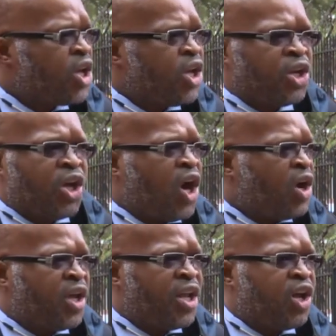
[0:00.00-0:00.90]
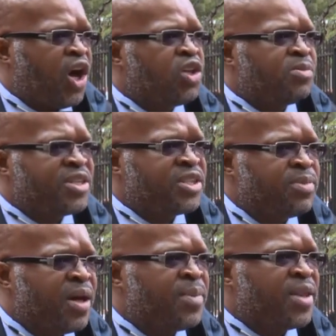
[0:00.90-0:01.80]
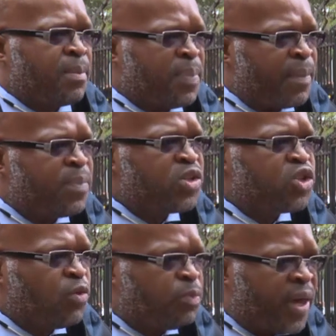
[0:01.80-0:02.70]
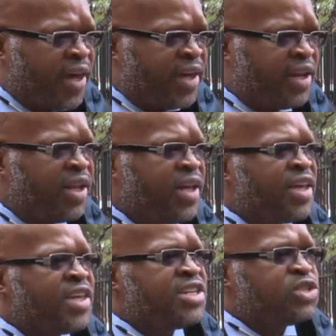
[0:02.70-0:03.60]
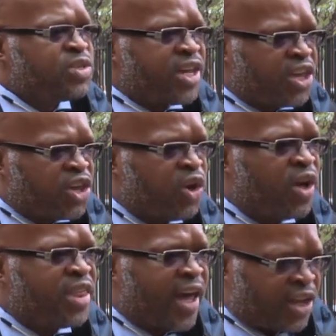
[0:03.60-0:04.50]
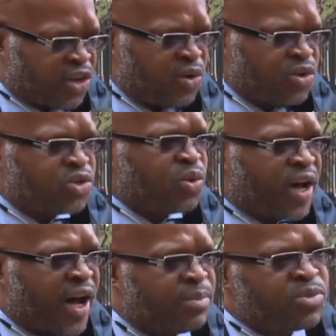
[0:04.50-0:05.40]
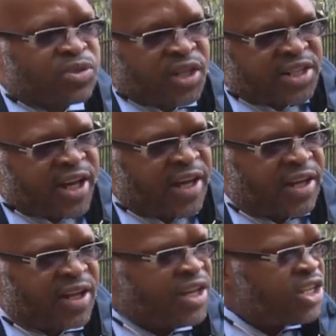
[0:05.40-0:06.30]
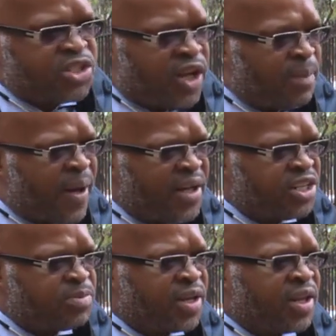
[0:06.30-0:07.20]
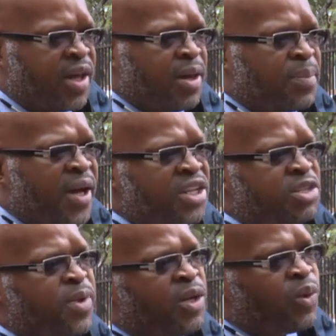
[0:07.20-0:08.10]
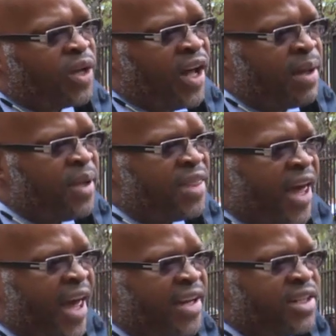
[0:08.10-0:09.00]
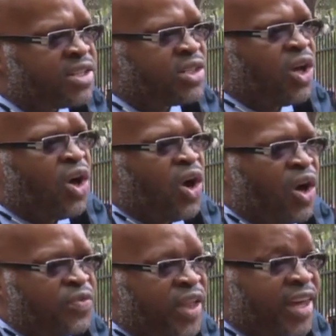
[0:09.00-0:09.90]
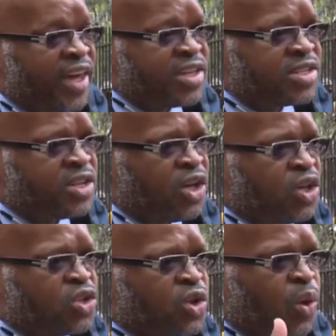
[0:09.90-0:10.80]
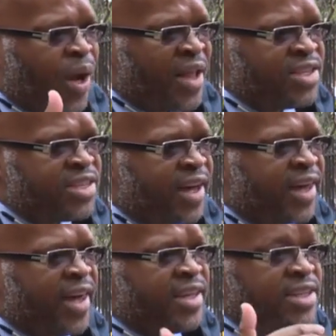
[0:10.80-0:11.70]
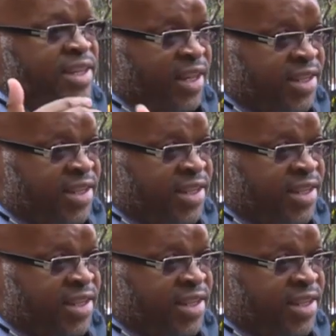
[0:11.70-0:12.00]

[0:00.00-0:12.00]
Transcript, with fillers: No, not at all. You must remember the purpose of bail is to secure the accused to come to the trial. It's not a punishment. Punishment will come at the end of the case. So once the case is